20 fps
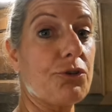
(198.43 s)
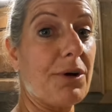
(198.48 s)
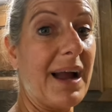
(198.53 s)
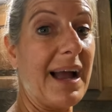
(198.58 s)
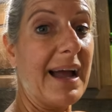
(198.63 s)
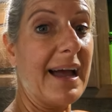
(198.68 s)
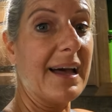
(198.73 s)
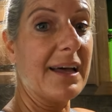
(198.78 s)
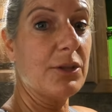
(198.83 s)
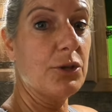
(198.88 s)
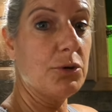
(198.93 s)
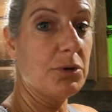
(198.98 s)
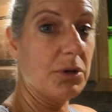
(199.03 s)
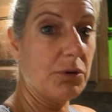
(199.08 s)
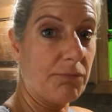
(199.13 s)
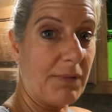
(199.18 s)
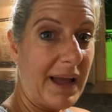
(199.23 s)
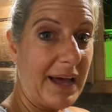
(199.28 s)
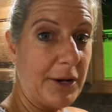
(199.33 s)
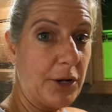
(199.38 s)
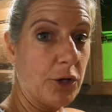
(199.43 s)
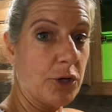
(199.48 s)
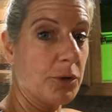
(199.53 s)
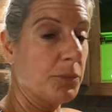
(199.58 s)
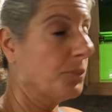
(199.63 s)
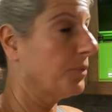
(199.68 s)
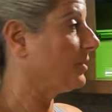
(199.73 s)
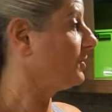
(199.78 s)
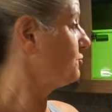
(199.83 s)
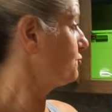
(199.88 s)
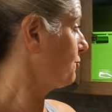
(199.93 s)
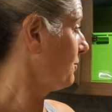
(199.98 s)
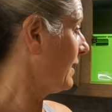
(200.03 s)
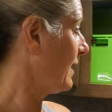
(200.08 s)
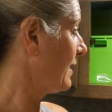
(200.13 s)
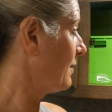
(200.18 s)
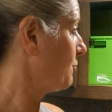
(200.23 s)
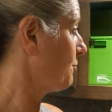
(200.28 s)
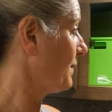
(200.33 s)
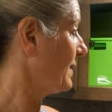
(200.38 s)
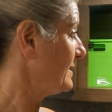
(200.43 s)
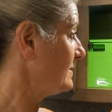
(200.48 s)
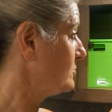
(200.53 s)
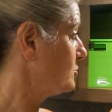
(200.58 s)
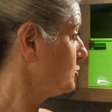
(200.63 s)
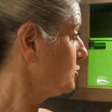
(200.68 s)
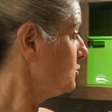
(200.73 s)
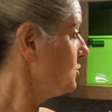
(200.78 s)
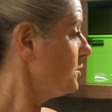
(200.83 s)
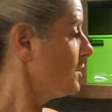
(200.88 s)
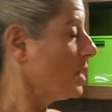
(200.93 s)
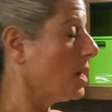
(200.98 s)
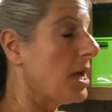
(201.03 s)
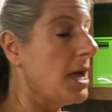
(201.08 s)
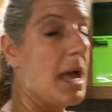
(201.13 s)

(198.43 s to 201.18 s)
dry. You can write on them with a dry eraser,